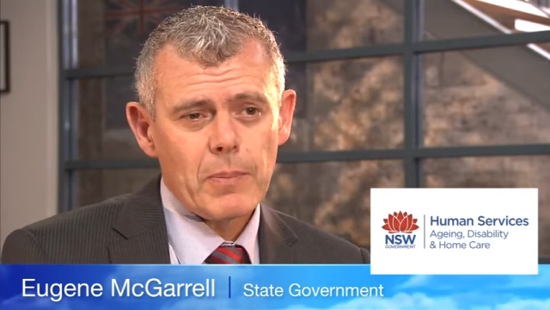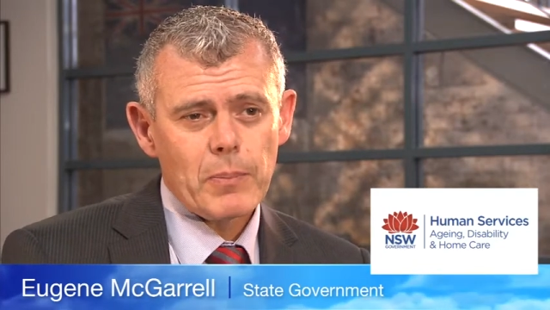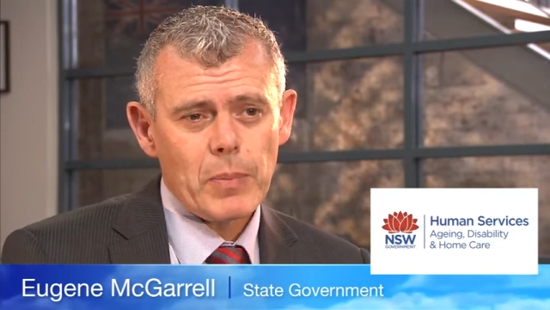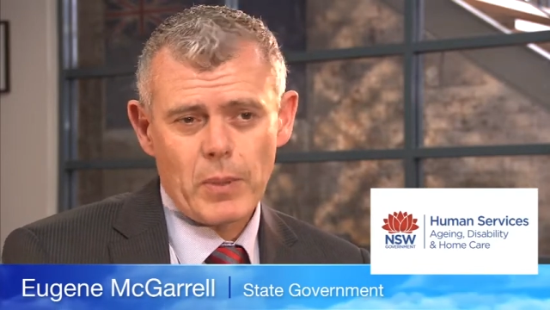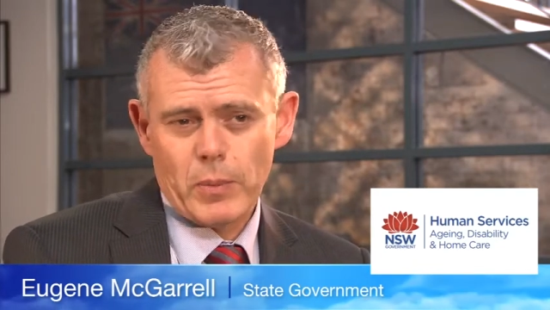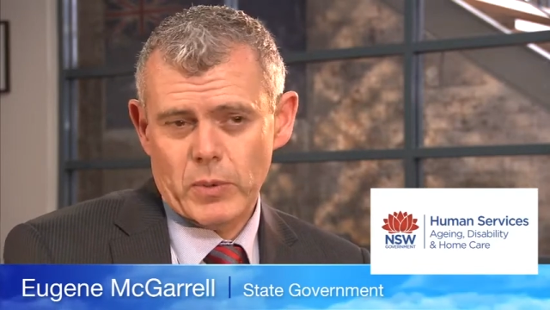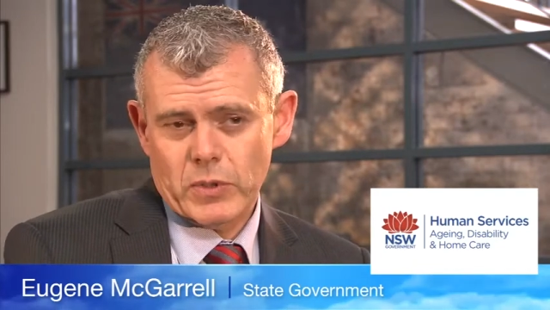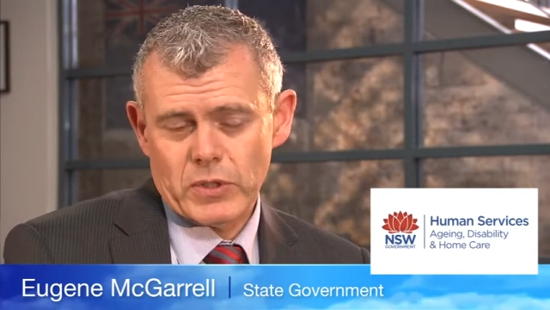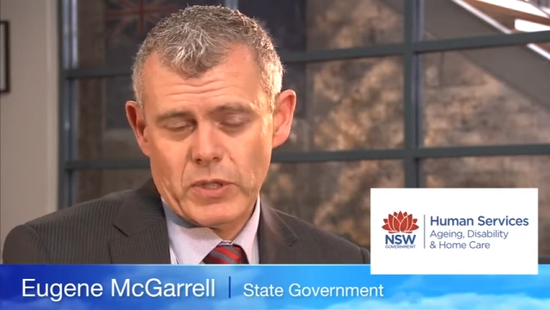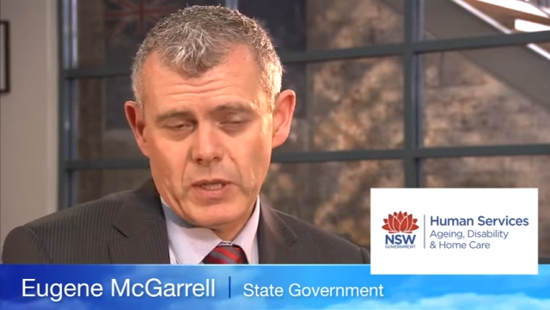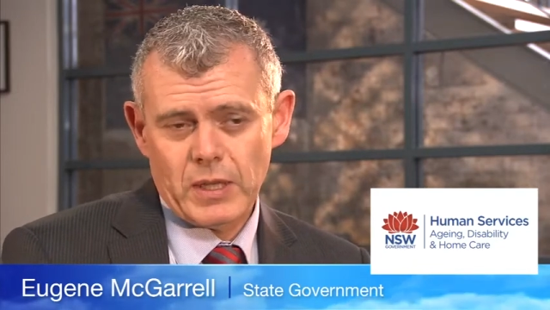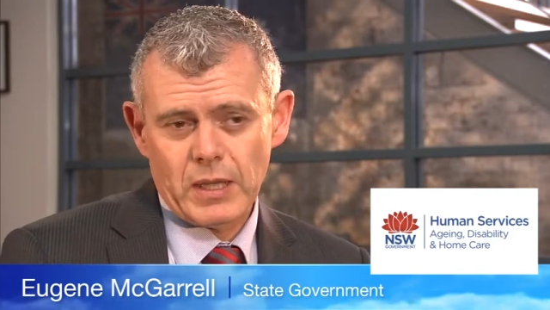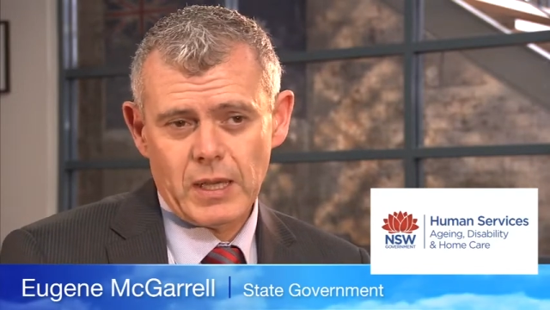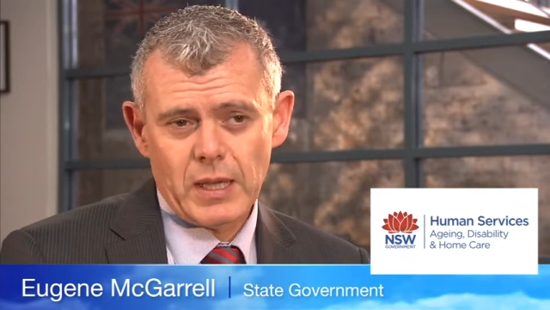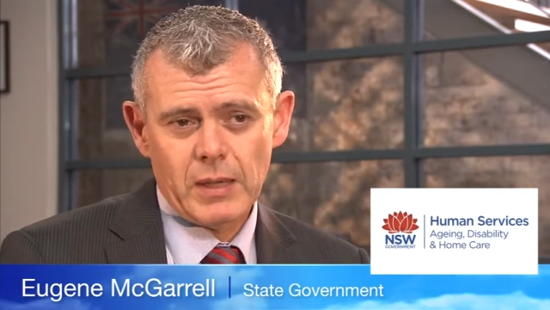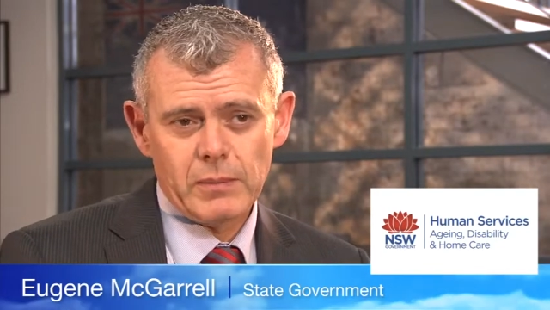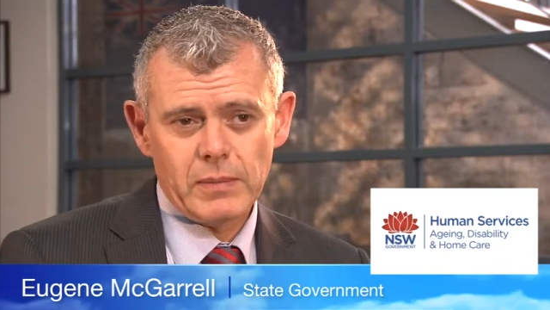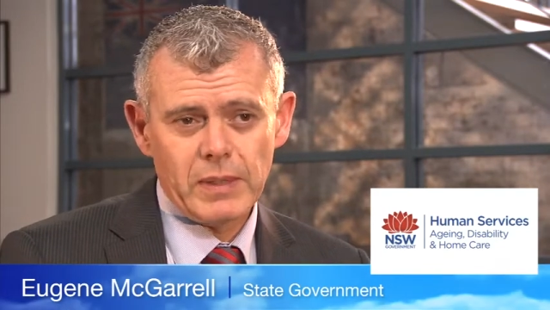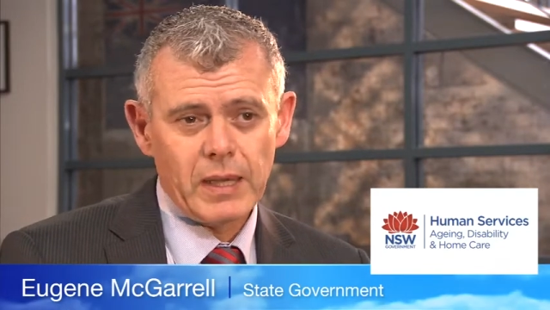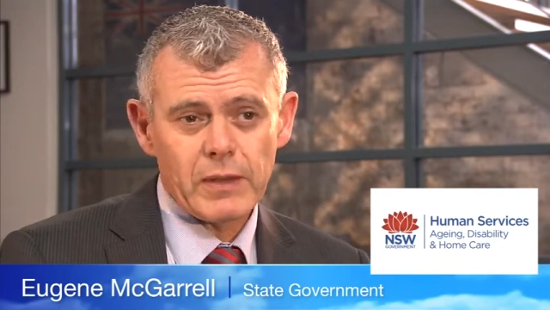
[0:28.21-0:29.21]
people were turning
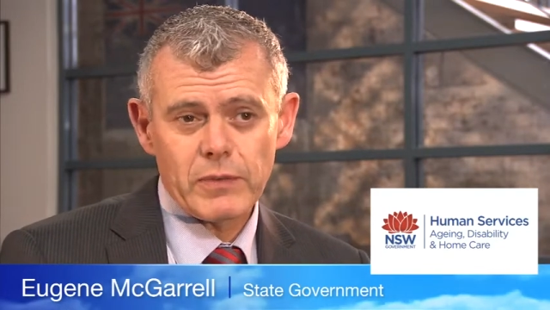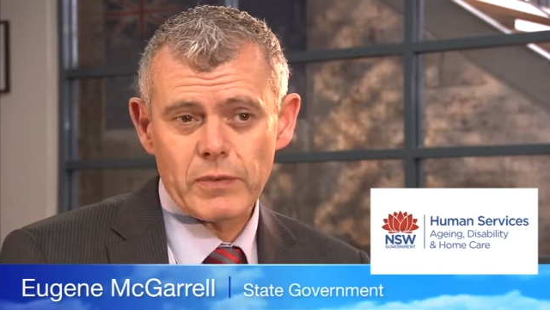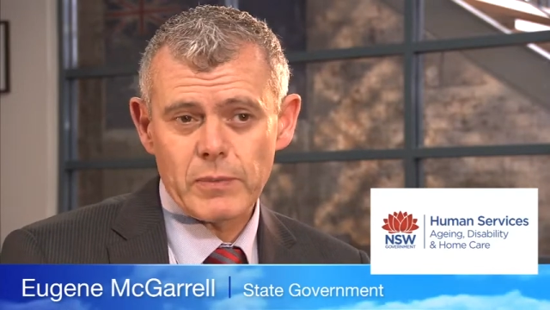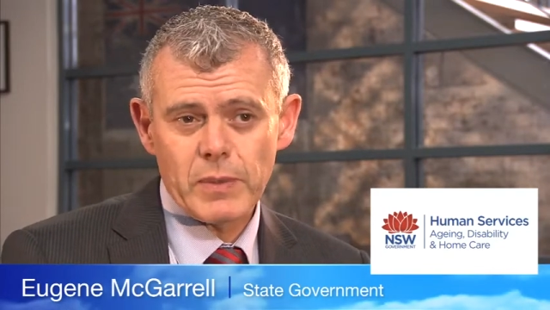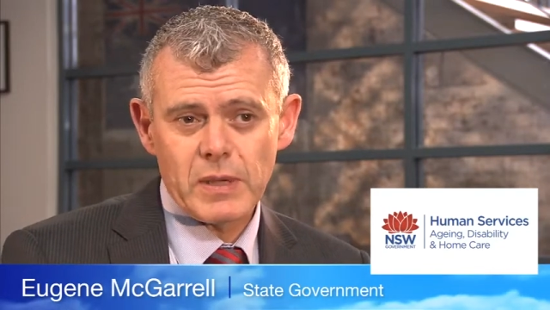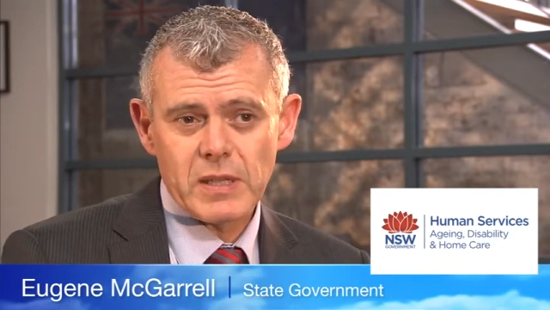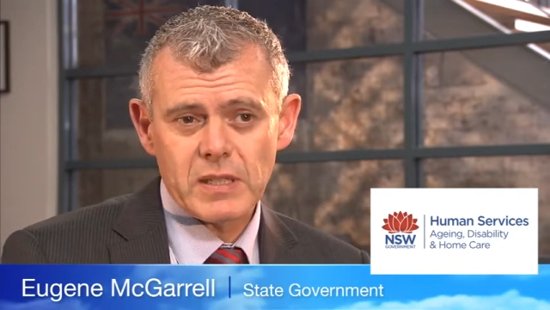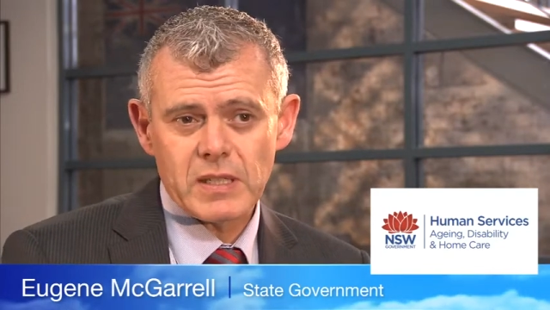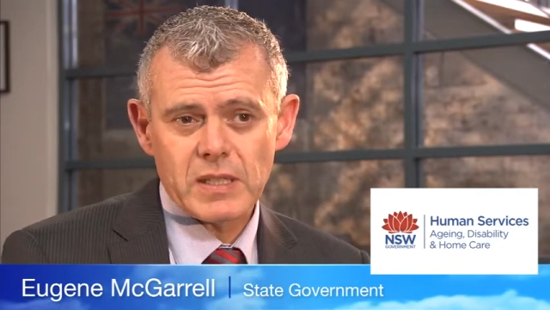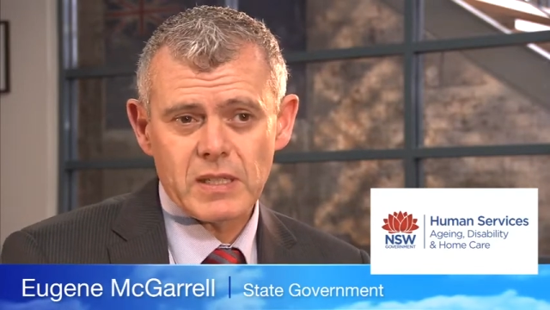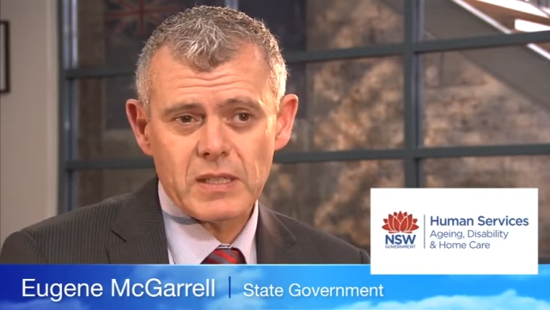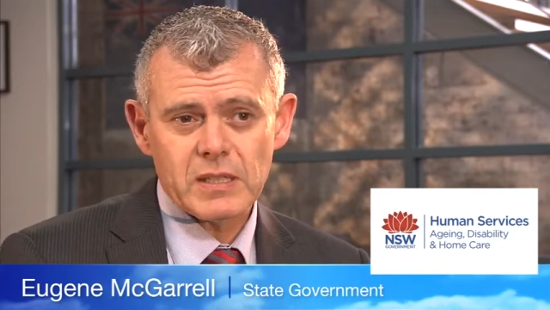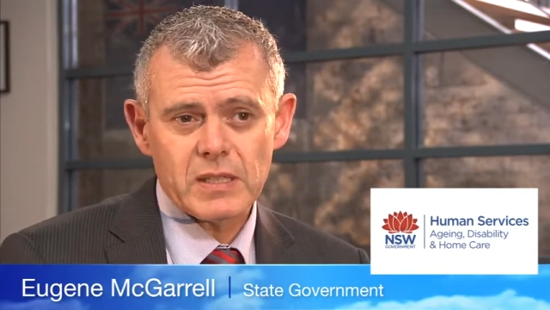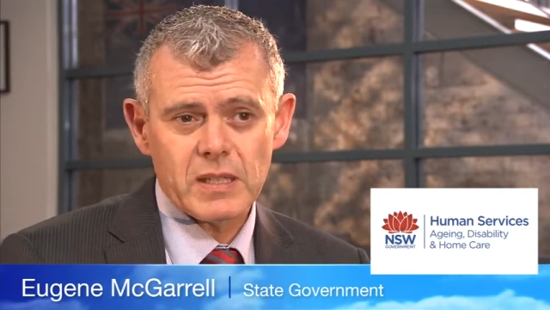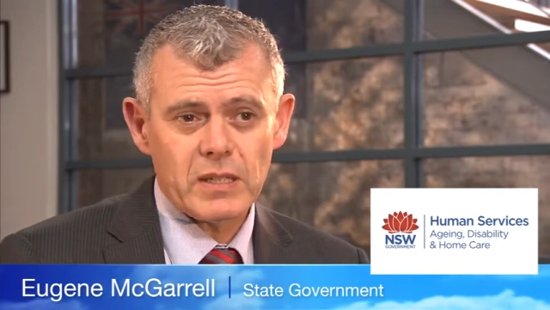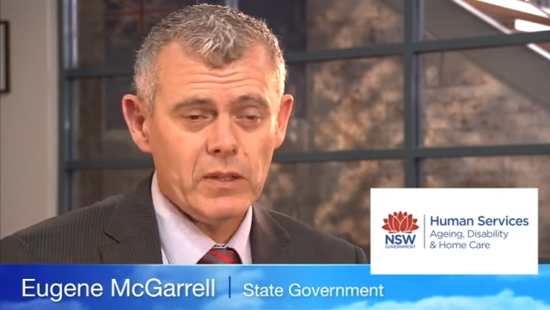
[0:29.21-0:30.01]
up late for meetings